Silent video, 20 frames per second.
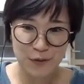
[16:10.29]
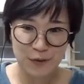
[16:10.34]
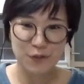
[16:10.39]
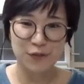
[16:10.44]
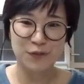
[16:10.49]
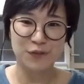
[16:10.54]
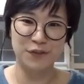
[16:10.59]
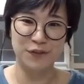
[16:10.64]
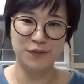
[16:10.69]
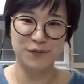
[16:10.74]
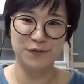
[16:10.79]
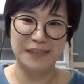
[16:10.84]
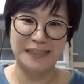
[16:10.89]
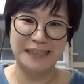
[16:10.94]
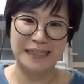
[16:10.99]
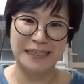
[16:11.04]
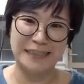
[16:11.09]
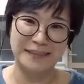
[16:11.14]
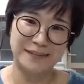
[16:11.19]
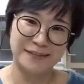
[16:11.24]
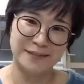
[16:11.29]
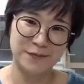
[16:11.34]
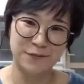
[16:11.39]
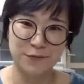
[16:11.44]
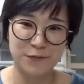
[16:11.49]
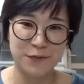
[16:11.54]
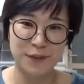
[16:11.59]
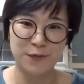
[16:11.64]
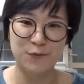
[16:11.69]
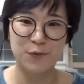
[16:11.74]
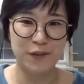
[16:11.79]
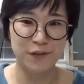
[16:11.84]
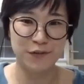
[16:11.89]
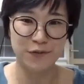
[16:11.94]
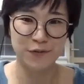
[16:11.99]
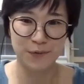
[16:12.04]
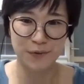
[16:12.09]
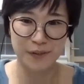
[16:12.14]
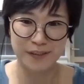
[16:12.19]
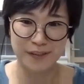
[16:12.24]
Yes. I guess we will
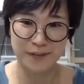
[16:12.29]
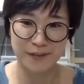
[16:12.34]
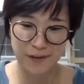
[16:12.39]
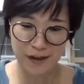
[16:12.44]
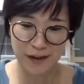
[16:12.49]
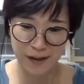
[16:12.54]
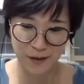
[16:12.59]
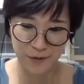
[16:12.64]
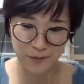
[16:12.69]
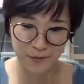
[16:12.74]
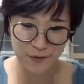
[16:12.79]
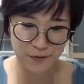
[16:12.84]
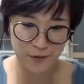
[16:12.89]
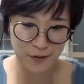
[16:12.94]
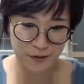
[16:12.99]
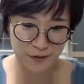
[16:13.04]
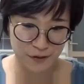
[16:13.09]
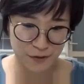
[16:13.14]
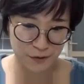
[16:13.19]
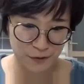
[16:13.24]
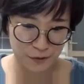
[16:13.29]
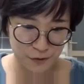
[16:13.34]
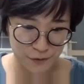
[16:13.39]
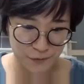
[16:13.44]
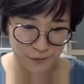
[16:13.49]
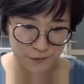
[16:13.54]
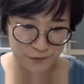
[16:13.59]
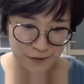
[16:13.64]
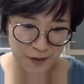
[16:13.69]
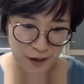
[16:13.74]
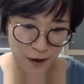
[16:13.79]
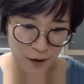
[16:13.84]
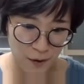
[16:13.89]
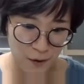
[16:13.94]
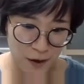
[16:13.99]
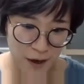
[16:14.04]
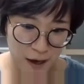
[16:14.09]
yes. really follow you on YouTube. So